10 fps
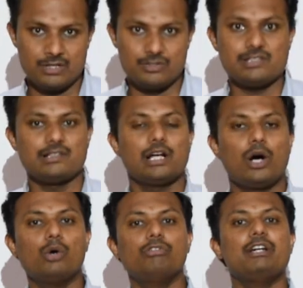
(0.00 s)
Just like
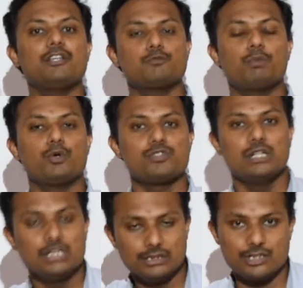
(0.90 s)
how we dispose
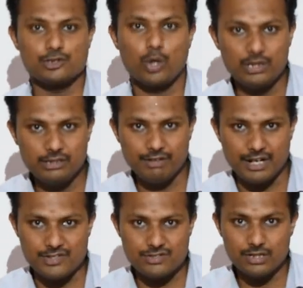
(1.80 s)
the solid
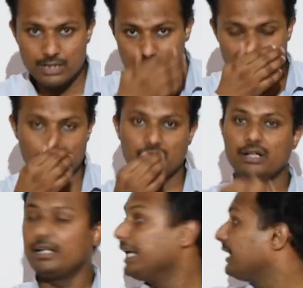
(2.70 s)
waste,
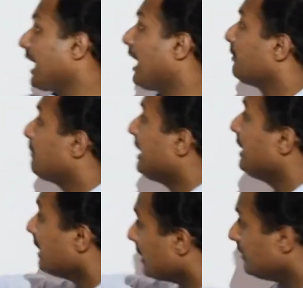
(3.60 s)
it can
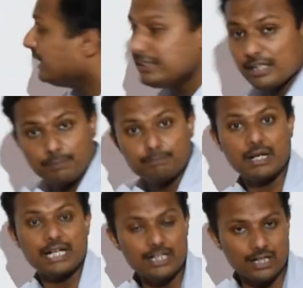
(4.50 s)
be neither
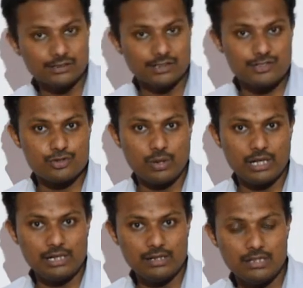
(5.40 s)
buried under the
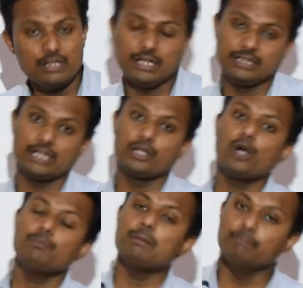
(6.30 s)
soil, it
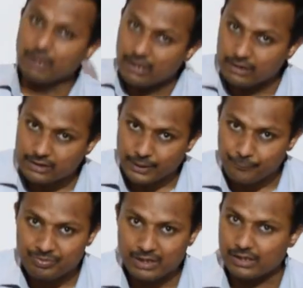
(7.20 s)
cannot be burnt,
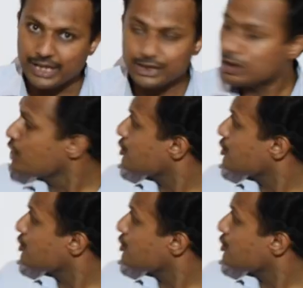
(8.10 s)
right?